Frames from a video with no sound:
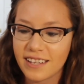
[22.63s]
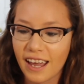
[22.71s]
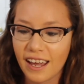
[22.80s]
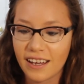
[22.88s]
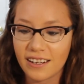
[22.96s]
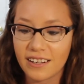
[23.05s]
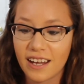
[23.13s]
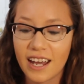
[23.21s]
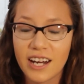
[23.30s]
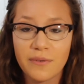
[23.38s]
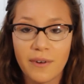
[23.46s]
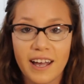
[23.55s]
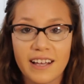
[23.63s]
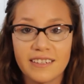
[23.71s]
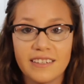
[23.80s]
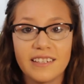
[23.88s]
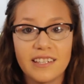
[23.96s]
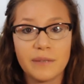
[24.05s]
And
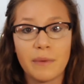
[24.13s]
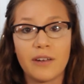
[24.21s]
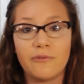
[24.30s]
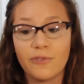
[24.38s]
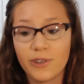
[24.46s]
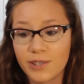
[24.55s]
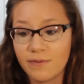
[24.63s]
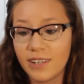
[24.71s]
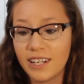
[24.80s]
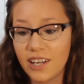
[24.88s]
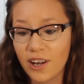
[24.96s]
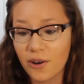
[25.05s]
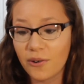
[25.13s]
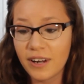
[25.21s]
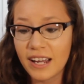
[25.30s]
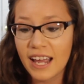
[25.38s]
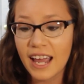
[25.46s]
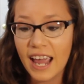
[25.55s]
anyways, this is my first video
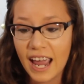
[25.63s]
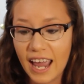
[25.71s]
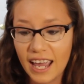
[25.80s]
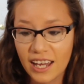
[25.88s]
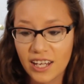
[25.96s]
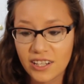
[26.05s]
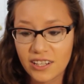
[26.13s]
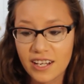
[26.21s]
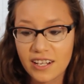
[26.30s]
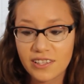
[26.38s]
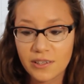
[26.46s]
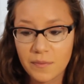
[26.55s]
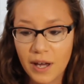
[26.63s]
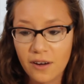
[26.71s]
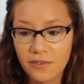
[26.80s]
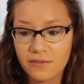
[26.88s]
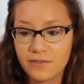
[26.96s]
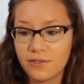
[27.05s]
and it's
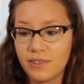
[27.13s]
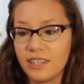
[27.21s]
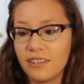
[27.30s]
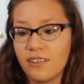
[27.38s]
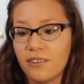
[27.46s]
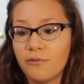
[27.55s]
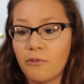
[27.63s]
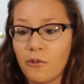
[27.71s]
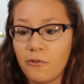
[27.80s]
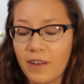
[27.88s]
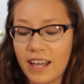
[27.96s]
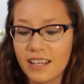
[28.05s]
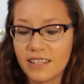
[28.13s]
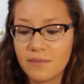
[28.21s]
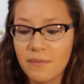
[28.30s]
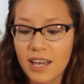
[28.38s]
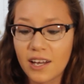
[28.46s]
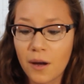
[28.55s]
about doing the full face
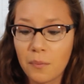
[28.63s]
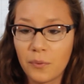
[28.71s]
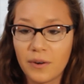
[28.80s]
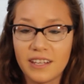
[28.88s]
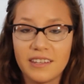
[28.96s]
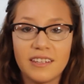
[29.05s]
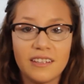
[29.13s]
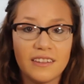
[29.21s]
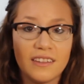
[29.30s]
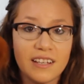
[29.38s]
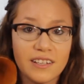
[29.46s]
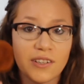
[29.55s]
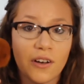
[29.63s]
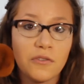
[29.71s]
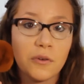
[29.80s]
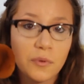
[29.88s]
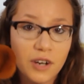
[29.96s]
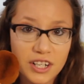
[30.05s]
makeup with these
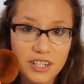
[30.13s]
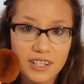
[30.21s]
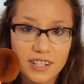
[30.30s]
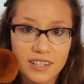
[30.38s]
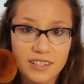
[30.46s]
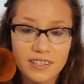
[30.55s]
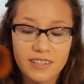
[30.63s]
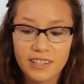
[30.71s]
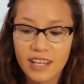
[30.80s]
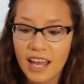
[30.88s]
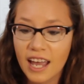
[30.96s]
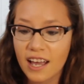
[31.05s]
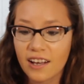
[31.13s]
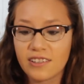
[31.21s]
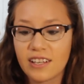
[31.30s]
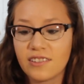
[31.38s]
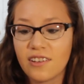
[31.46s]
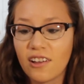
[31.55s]
oval brushes
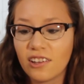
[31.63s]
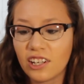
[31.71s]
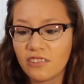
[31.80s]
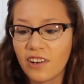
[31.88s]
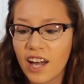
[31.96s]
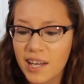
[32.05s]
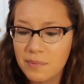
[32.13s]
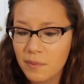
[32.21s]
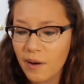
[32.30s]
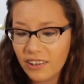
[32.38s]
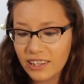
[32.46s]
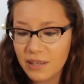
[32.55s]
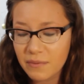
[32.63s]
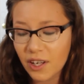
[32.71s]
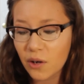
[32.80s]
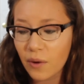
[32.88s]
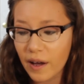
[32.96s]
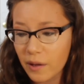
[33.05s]
because I saw a lot of hype about them a
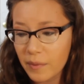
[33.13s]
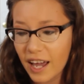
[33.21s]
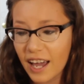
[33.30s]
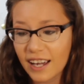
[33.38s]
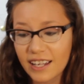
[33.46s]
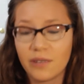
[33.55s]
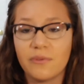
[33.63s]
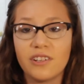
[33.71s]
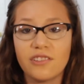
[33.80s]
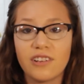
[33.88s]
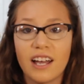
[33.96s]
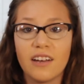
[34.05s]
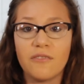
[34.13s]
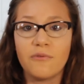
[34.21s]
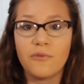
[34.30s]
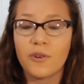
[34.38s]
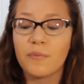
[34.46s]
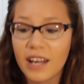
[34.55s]
while back and I want to try it
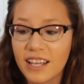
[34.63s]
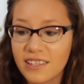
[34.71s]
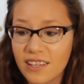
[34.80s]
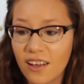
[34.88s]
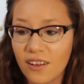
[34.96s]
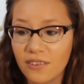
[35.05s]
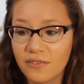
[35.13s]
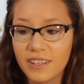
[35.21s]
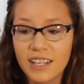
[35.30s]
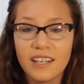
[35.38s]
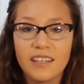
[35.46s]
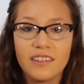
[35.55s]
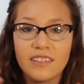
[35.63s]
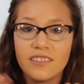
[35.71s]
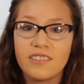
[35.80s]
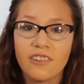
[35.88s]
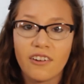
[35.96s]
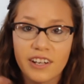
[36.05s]
for myself.
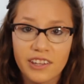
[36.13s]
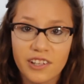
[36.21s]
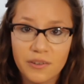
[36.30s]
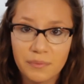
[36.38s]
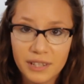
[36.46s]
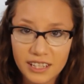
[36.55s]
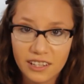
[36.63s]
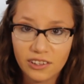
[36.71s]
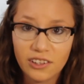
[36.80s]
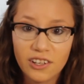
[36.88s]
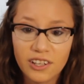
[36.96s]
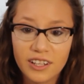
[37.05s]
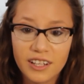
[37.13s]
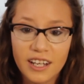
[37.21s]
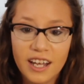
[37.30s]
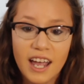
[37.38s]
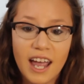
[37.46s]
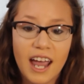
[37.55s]
This is already the completed look,
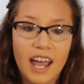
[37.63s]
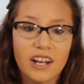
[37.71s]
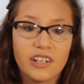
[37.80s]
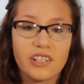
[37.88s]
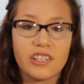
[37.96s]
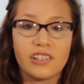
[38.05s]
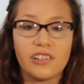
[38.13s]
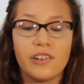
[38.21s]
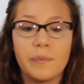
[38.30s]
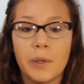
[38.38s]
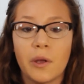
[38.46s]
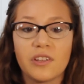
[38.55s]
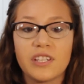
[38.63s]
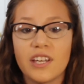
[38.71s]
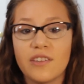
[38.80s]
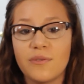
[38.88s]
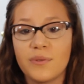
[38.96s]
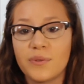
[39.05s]
and just in a little bit I'll
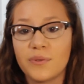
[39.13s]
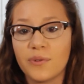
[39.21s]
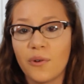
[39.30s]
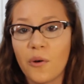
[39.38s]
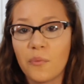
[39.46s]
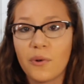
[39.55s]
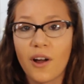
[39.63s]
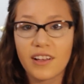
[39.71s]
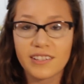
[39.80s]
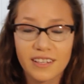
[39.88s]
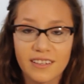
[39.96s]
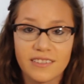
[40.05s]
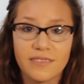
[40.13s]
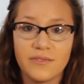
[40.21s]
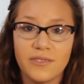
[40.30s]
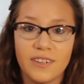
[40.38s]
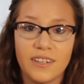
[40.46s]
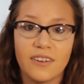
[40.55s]
take you through the whole process of
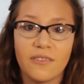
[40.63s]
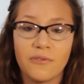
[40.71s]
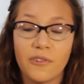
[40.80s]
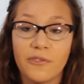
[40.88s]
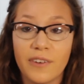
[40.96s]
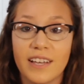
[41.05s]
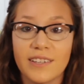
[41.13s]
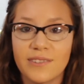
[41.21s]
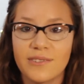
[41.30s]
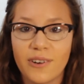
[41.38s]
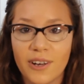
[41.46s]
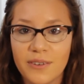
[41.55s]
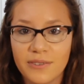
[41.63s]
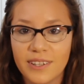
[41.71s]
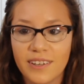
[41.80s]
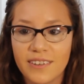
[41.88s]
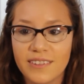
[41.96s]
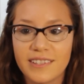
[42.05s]
doing a full face tutorial with
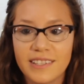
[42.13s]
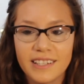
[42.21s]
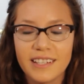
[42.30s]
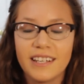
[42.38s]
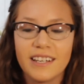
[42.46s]
those.